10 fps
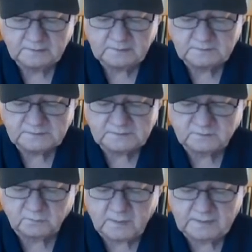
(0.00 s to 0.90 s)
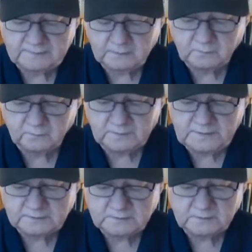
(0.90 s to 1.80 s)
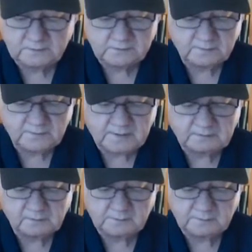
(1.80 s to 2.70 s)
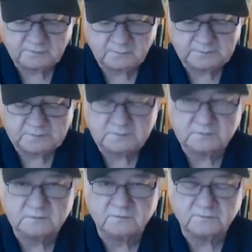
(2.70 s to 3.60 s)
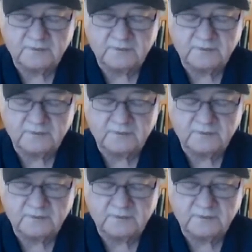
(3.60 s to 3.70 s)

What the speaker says: Number 6, Ron the Greek, has turned in power run performances in